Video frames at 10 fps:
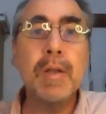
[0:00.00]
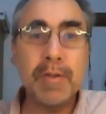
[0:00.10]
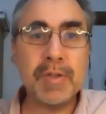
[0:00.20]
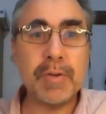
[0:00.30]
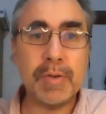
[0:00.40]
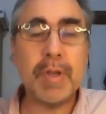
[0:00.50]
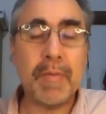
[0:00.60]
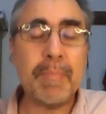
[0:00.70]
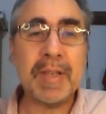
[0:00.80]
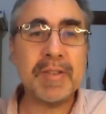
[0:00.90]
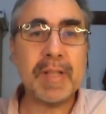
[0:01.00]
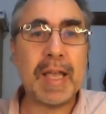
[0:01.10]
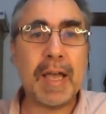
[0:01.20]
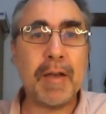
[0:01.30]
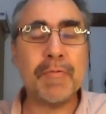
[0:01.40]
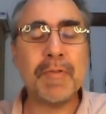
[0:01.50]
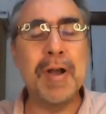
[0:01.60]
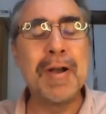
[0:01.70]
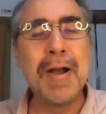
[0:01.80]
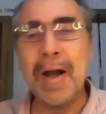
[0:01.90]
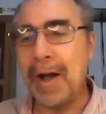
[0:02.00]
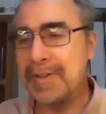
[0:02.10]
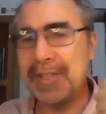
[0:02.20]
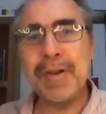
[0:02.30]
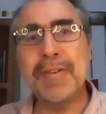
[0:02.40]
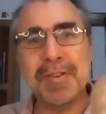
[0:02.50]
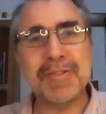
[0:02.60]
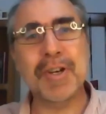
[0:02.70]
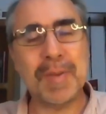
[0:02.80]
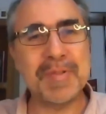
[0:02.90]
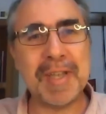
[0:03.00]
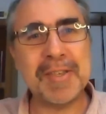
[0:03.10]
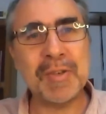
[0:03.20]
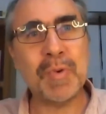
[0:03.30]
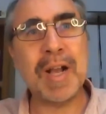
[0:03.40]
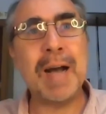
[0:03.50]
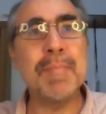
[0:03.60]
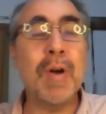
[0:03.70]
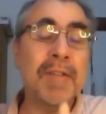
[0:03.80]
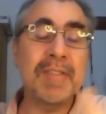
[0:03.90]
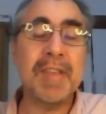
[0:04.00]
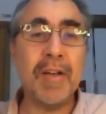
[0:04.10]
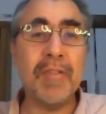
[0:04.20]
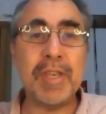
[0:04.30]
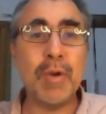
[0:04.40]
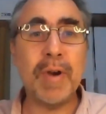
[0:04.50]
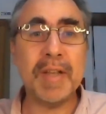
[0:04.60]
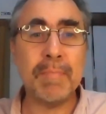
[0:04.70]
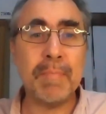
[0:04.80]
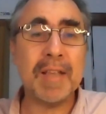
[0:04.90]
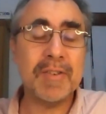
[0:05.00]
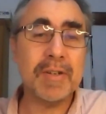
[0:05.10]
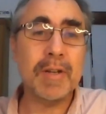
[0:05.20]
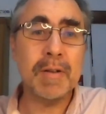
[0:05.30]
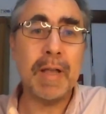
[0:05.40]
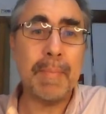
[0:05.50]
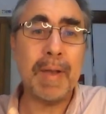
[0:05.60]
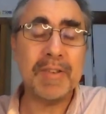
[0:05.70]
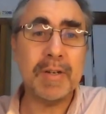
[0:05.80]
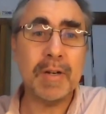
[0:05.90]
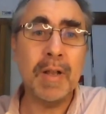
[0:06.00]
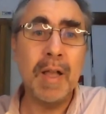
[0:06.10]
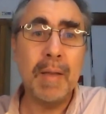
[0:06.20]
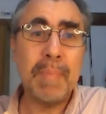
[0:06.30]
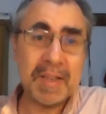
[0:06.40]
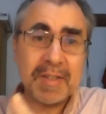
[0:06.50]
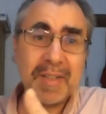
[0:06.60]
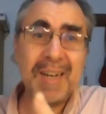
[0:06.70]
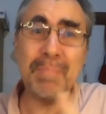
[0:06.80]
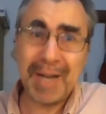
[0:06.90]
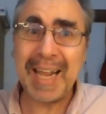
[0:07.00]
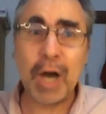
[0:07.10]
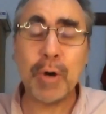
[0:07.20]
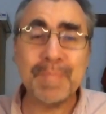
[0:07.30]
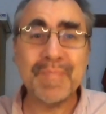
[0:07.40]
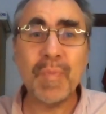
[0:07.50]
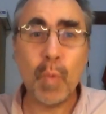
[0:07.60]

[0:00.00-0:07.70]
So you basically have a series of circumstances where AMLO had to tell the U.S. ambassador basically to butt out.